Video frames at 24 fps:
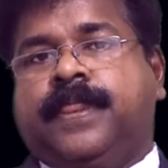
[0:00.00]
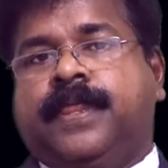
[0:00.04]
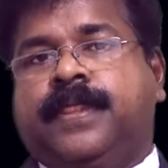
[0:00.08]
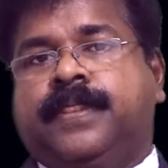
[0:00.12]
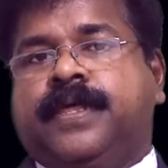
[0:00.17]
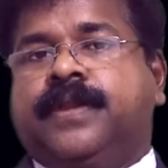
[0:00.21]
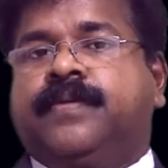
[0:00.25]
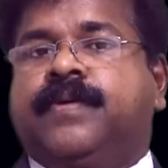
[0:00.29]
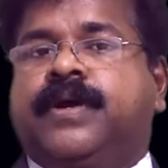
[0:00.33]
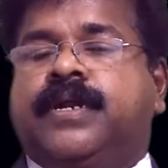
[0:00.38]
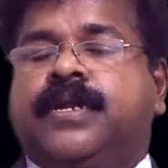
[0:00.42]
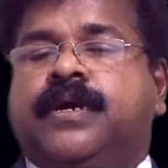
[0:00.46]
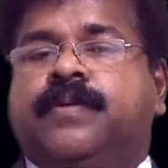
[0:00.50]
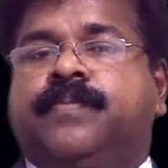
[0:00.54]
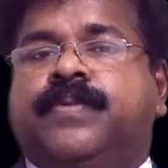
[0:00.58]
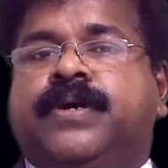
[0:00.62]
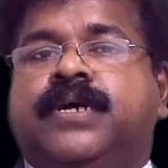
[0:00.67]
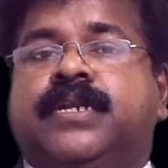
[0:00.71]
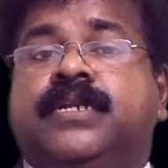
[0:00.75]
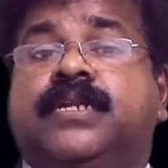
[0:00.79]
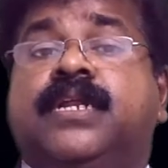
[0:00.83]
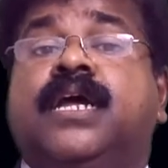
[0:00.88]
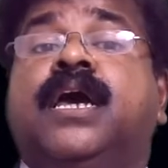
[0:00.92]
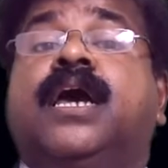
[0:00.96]
Then what
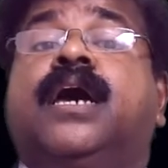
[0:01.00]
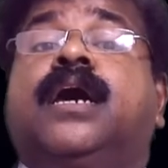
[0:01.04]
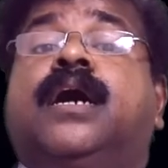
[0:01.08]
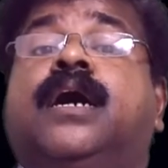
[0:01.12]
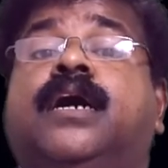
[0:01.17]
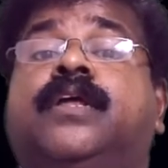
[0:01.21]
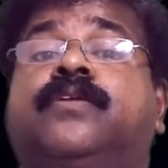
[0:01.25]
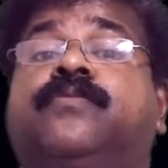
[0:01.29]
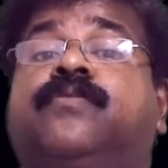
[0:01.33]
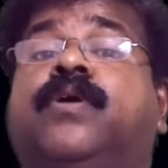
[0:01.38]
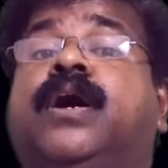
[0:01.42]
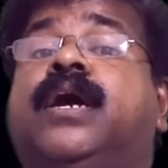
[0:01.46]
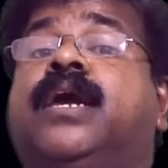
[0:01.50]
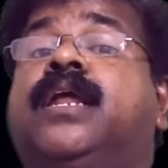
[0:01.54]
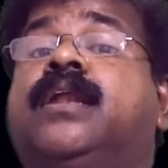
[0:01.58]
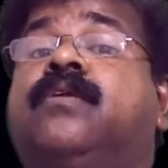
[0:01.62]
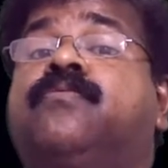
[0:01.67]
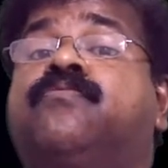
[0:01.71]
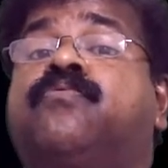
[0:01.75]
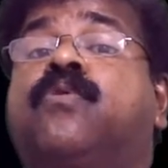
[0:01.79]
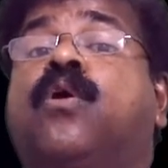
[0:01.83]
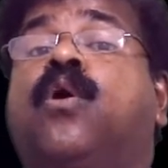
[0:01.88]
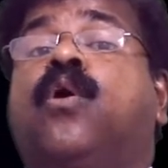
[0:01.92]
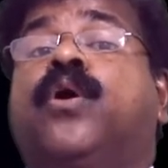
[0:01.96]
happen? And while
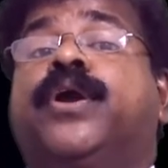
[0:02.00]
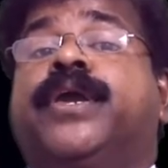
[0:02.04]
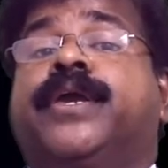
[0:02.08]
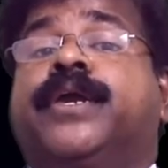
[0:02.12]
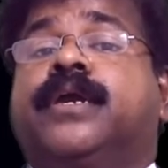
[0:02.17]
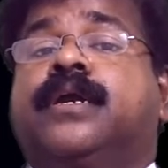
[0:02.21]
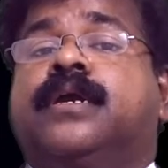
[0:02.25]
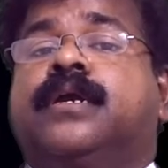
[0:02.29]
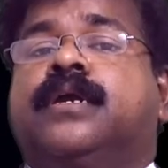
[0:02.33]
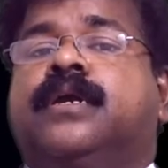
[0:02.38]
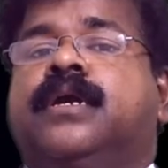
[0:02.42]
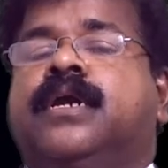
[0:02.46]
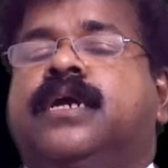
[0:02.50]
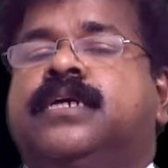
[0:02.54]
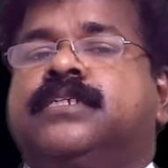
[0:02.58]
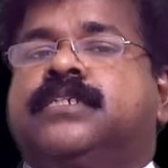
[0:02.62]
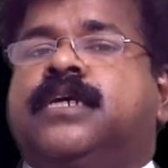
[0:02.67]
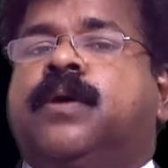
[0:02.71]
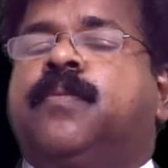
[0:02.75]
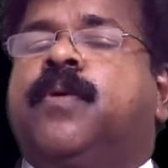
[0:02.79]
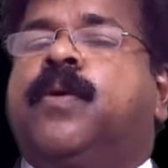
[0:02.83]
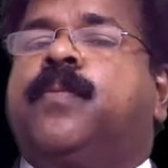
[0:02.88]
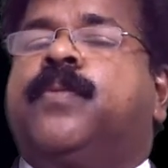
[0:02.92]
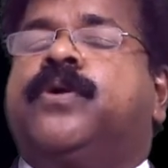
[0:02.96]
flowing,
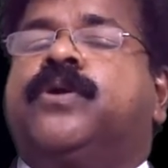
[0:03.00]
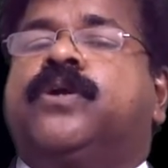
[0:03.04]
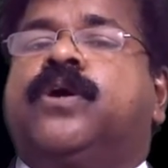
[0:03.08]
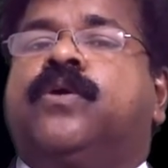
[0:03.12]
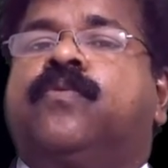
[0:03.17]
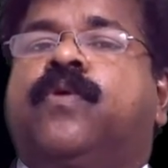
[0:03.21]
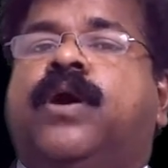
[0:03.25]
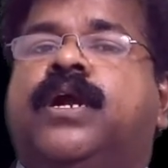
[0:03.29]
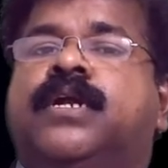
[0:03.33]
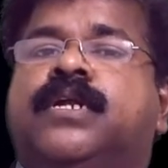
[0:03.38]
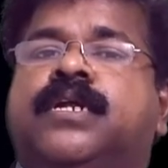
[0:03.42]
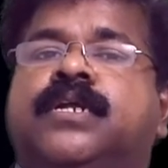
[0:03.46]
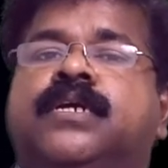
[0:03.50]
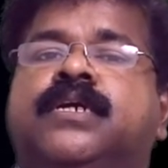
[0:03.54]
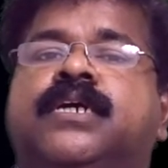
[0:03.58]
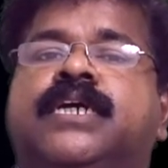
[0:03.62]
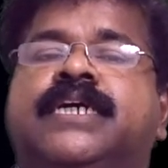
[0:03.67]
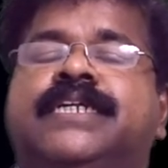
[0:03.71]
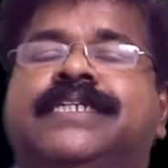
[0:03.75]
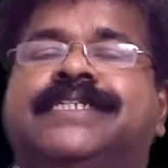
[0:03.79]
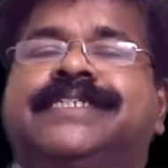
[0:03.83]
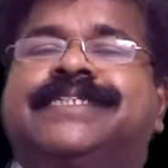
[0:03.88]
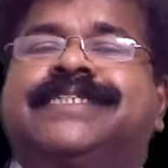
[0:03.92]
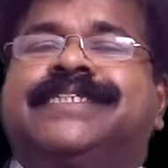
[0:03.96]
some amount of water
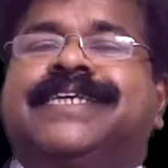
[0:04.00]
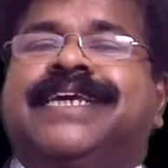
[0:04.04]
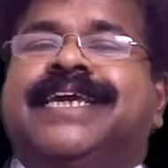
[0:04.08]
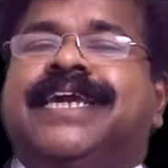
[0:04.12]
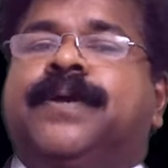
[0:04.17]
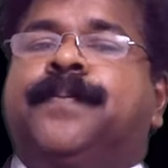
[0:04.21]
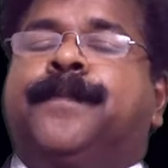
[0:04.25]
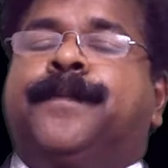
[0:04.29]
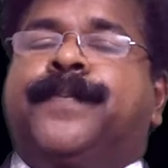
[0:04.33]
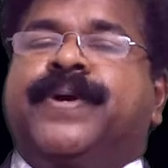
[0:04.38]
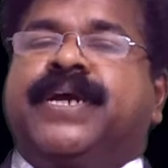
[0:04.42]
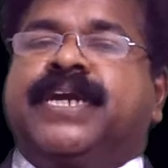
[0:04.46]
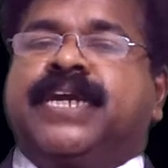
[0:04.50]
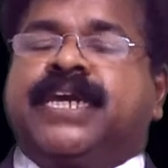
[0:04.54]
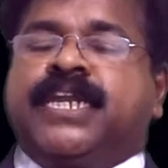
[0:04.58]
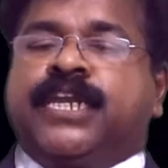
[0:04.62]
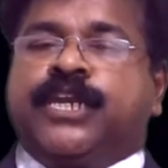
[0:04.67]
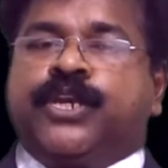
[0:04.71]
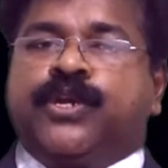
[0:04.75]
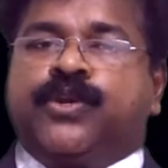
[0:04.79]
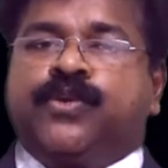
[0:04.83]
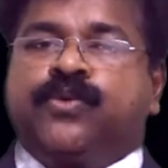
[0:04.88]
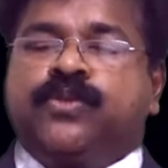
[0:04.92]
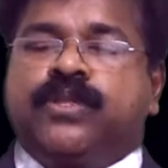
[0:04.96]
gets seep
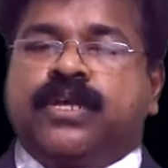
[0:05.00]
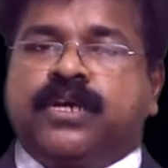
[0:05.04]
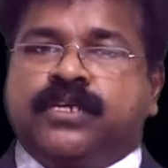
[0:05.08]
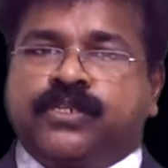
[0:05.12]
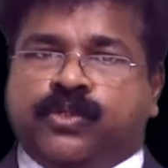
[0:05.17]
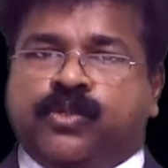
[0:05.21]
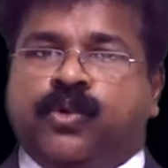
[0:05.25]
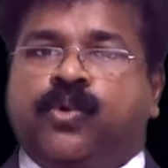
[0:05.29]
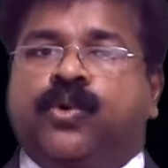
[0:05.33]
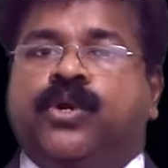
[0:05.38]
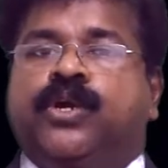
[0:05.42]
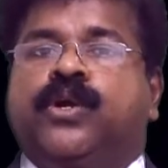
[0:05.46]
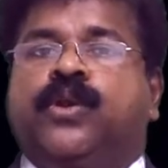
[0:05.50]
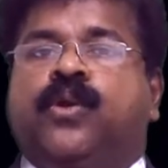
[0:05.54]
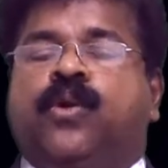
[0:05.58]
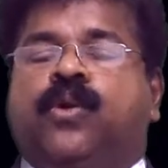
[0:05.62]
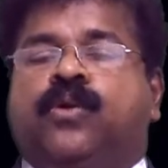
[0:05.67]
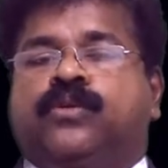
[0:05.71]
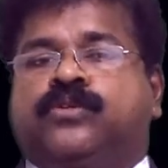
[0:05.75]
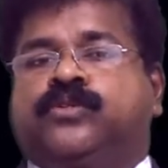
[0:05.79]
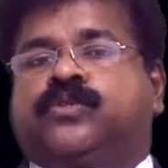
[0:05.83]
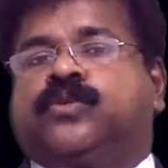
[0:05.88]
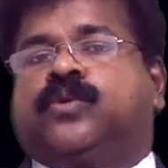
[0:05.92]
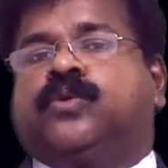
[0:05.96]
into the soil
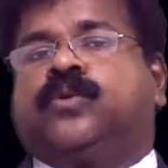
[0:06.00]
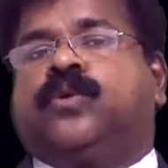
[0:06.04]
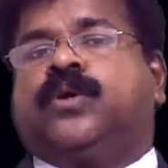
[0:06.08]
also.